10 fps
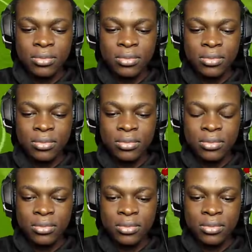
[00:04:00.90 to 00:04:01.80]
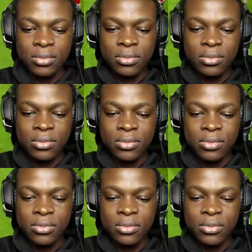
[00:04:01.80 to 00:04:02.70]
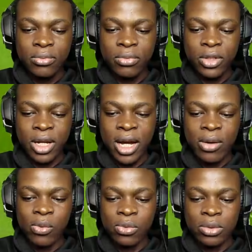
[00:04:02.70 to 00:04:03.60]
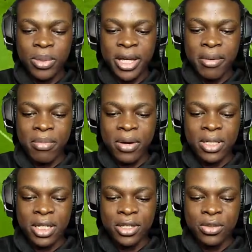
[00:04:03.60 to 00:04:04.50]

quickly. Ronaldinho. Ah, Beckenbauer, thank